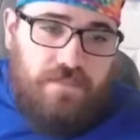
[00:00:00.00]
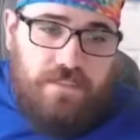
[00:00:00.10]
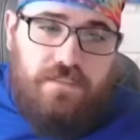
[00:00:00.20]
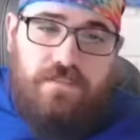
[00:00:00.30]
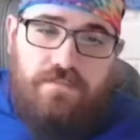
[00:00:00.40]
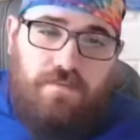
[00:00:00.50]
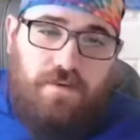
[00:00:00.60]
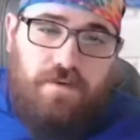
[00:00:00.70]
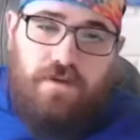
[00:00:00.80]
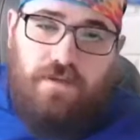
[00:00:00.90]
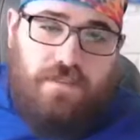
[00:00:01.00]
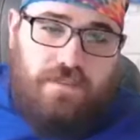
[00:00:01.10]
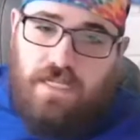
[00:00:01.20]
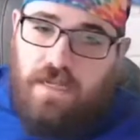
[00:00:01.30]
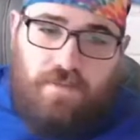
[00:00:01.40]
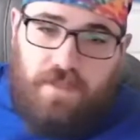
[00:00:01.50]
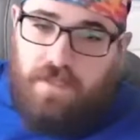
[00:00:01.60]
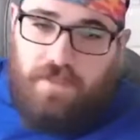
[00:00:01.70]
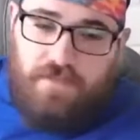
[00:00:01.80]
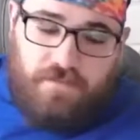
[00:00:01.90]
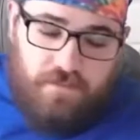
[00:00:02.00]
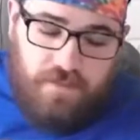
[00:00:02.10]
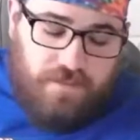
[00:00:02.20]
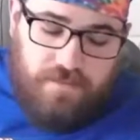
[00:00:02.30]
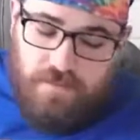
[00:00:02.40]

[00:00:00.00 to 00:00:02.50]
he's not playing this week,